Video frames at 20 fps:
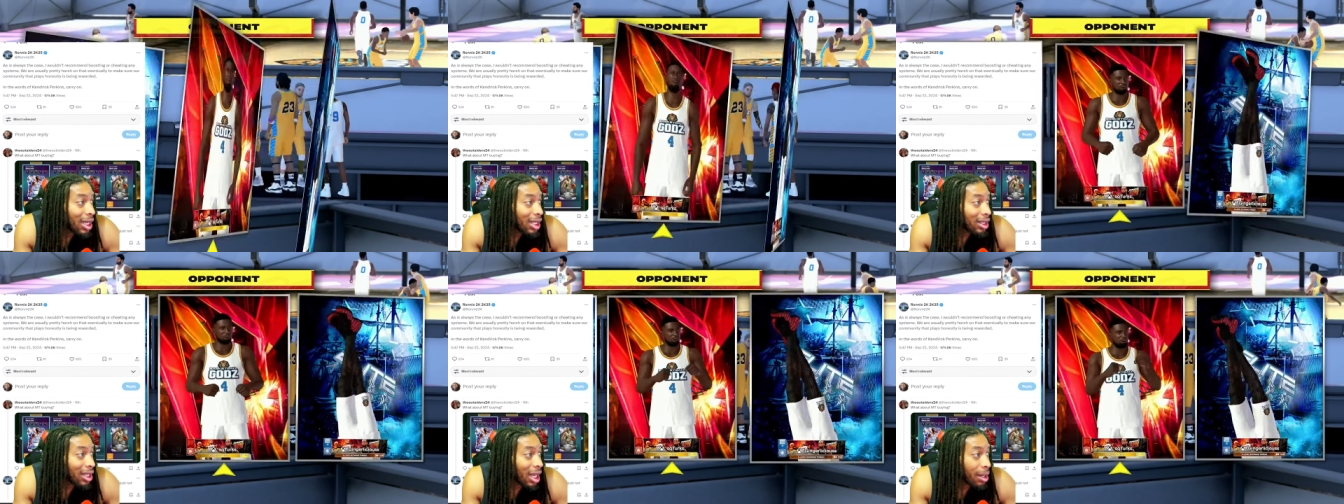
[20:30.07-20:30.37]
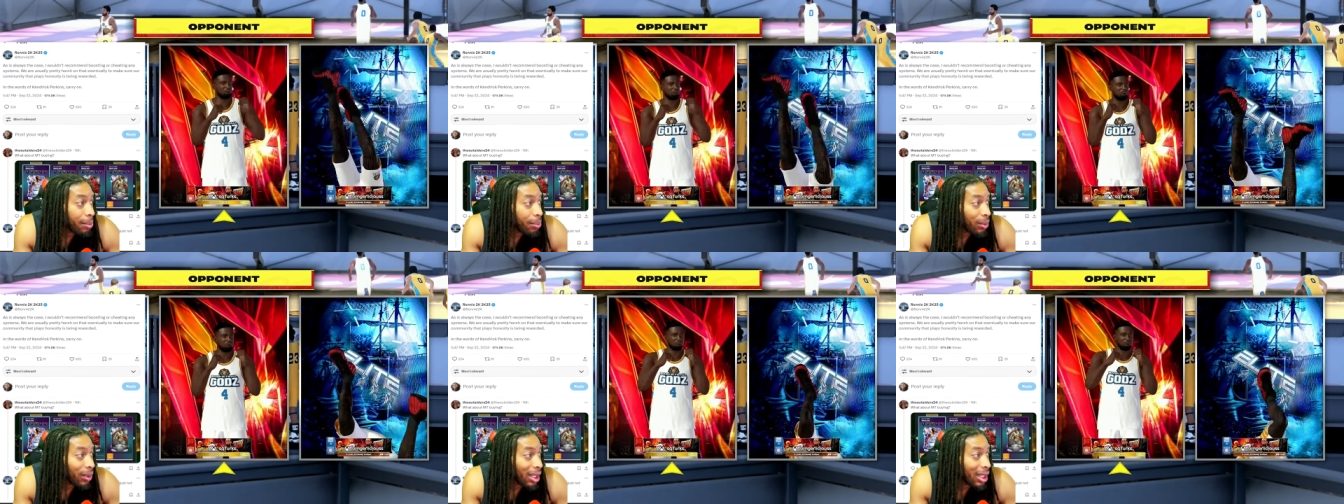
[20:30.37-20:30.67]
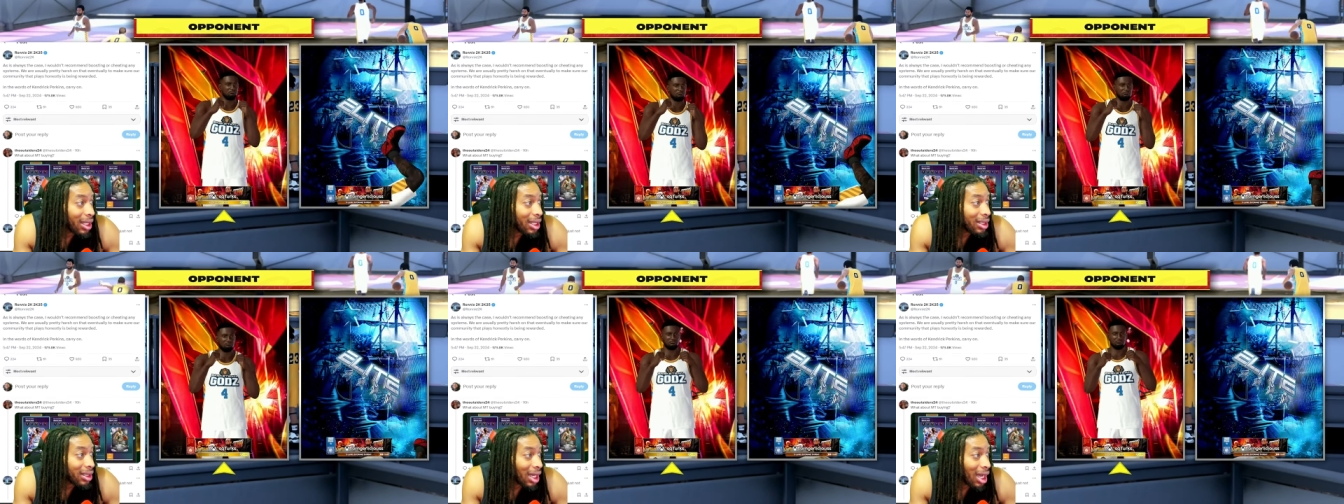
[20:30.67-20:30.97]
that
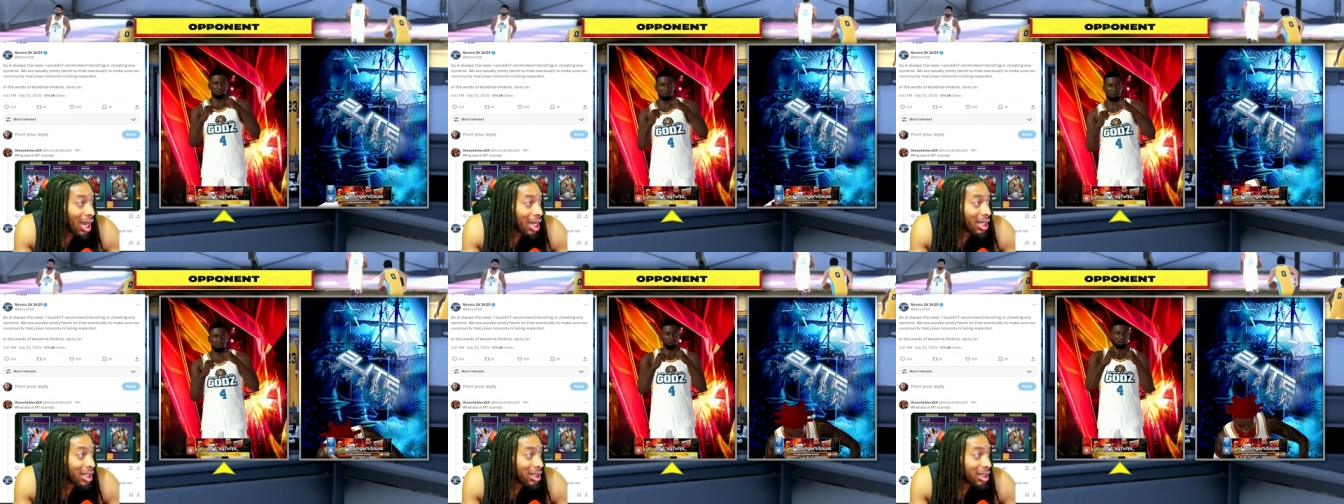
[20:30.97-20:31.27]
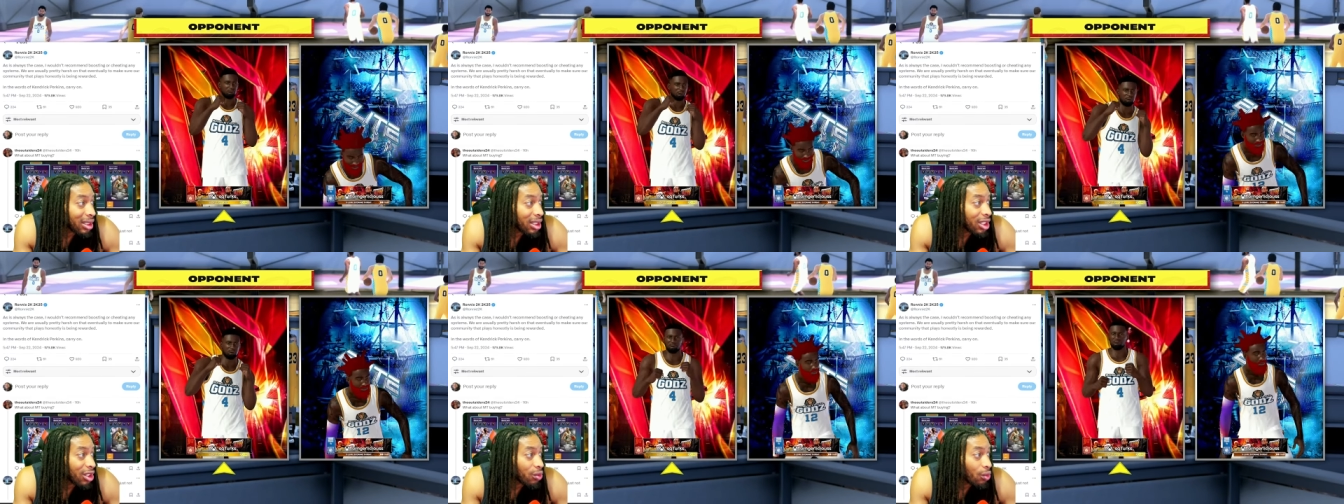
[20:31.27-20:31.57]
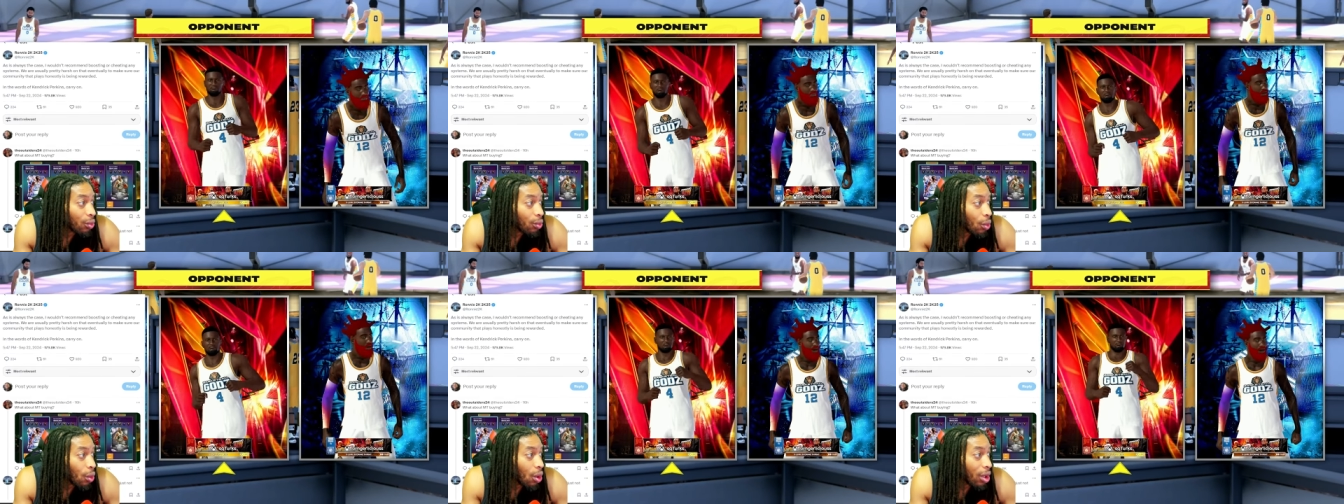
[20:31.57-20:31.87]
plays honestly is
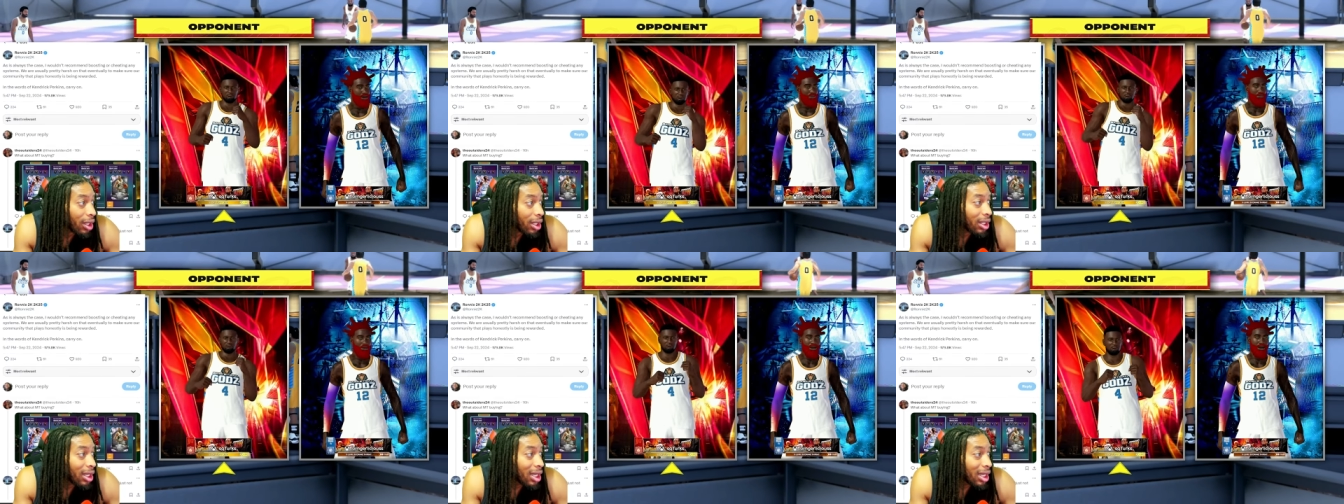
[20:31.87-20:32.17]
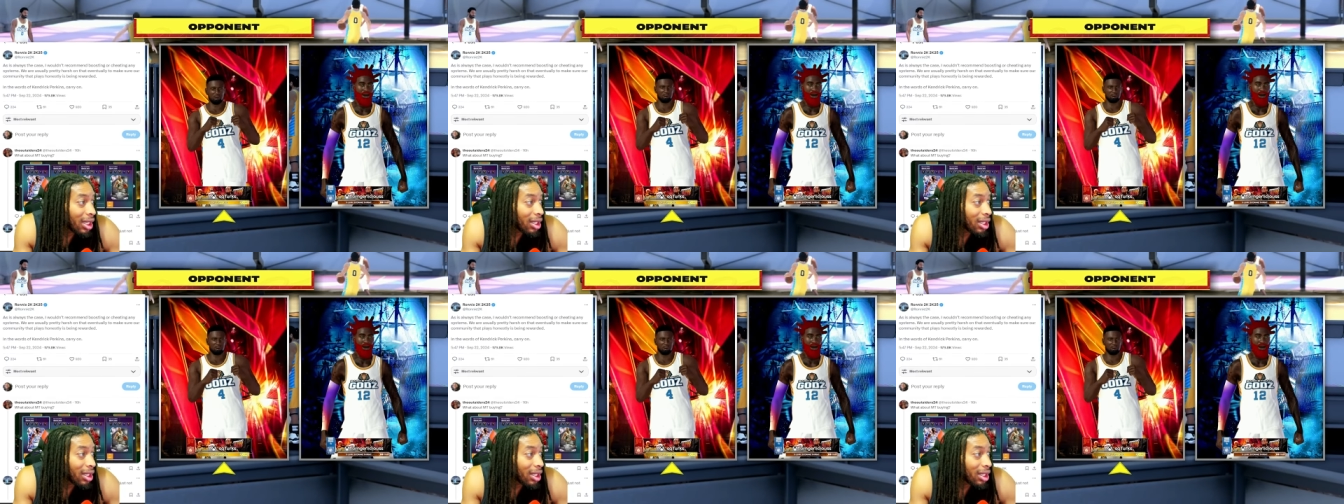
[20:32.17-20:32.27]
rewarded.